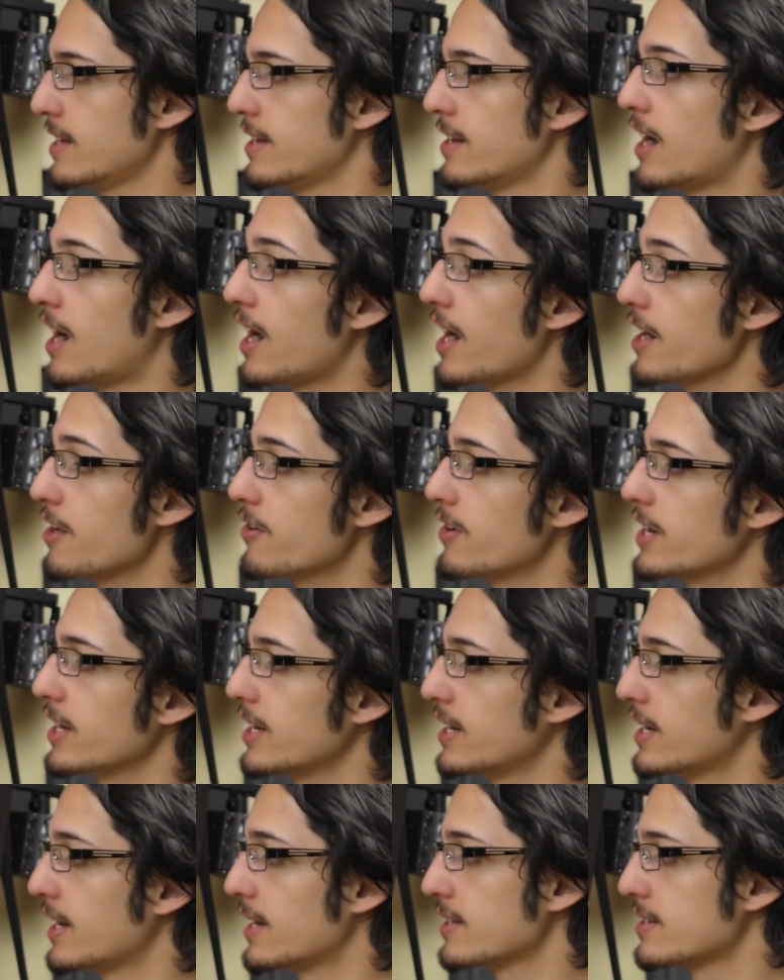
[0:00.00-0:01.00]
and
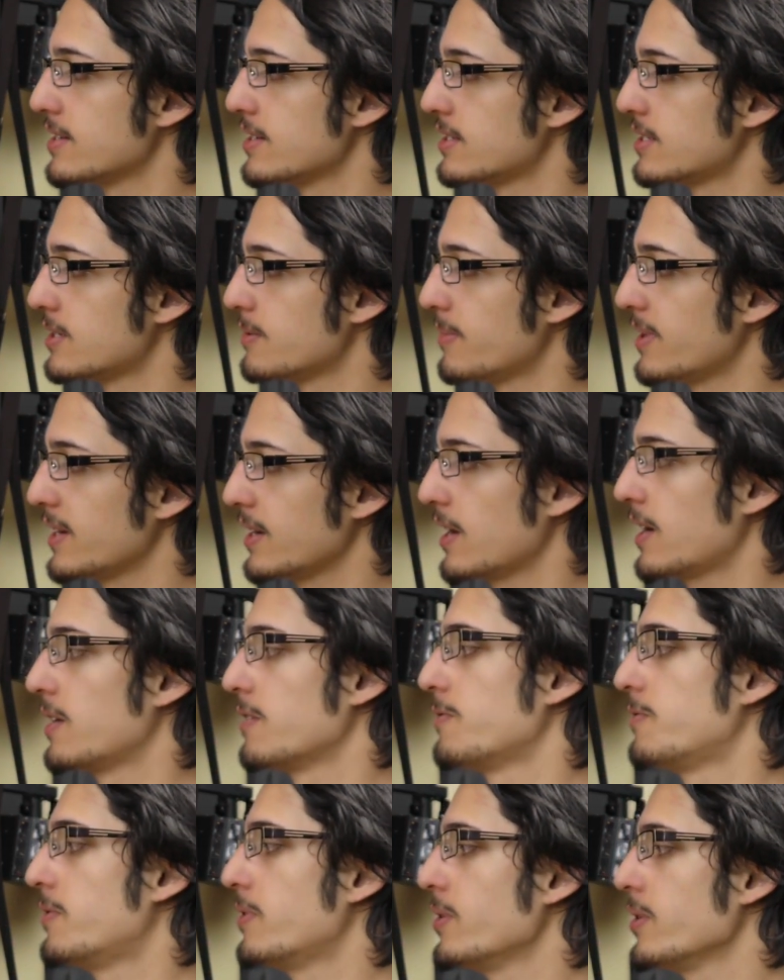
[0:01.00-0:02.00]
hiring an artist to make
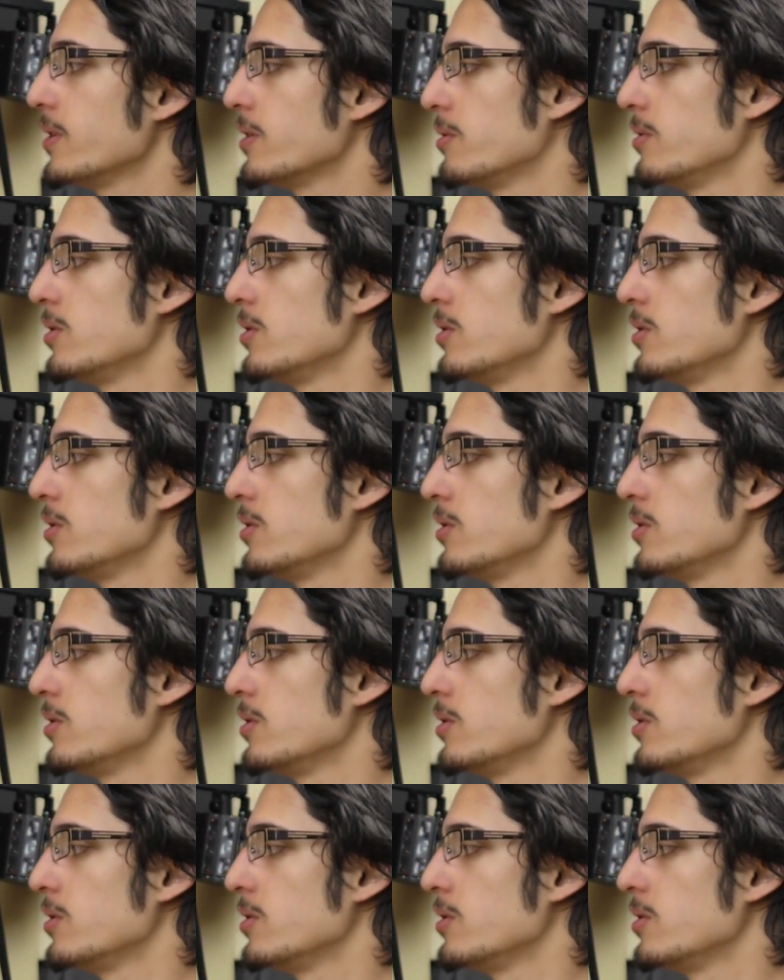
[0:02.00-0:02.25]
art for you?